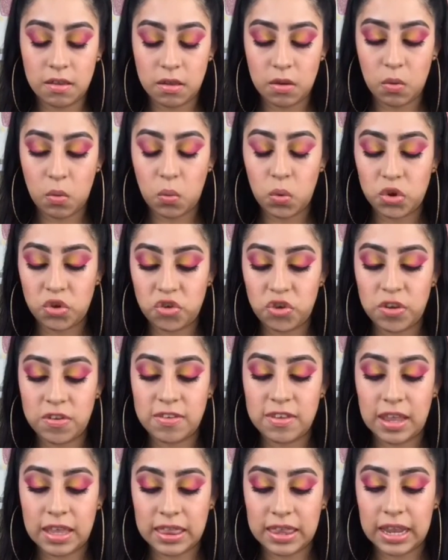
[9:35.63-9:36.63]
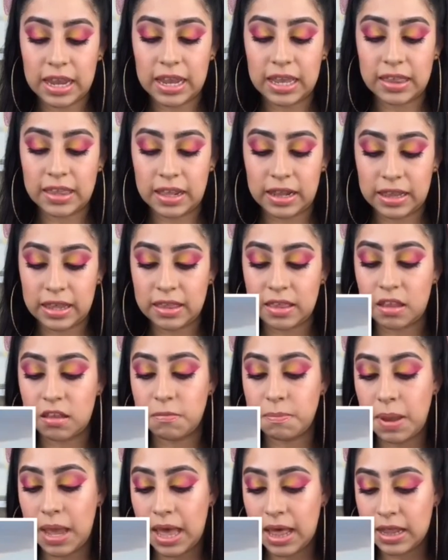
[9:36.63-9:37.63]
which is Santa Catalina's
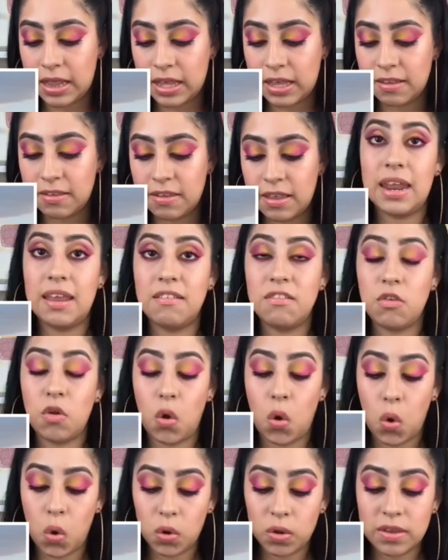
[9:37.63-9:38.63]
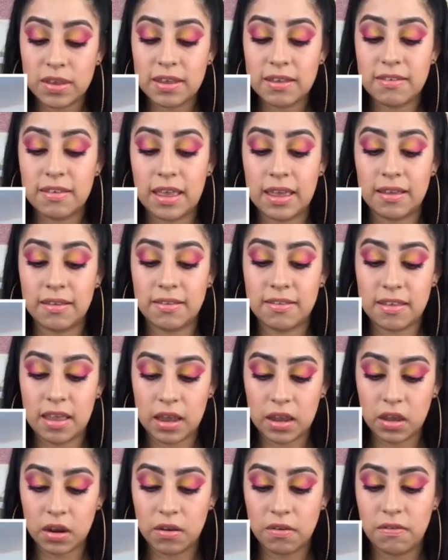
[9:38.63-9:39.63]
palace. Is the oldest
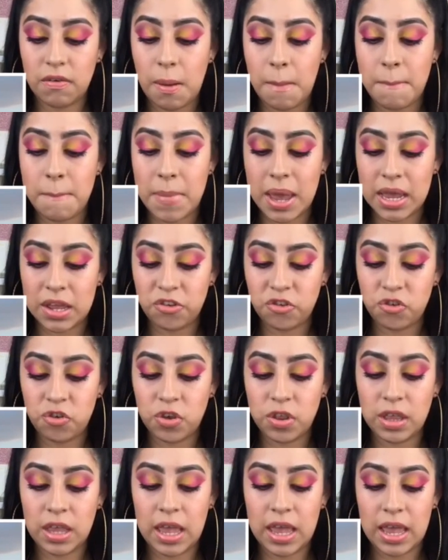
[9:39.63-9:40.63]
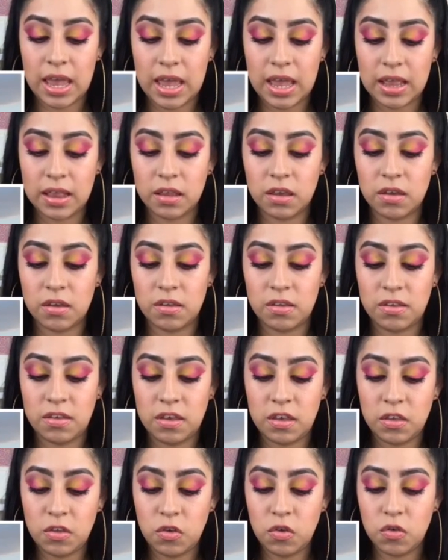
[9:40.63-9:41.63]
executive mansion in
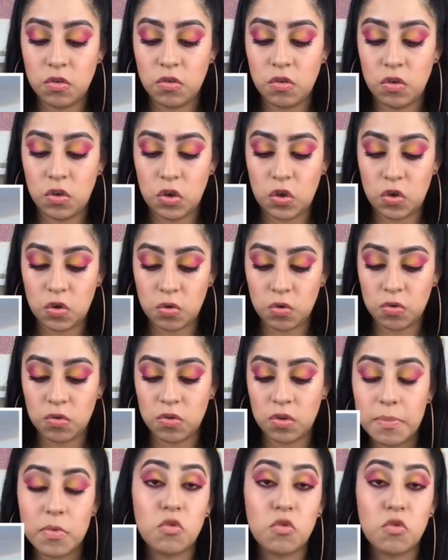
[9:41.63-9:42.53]
continuous use.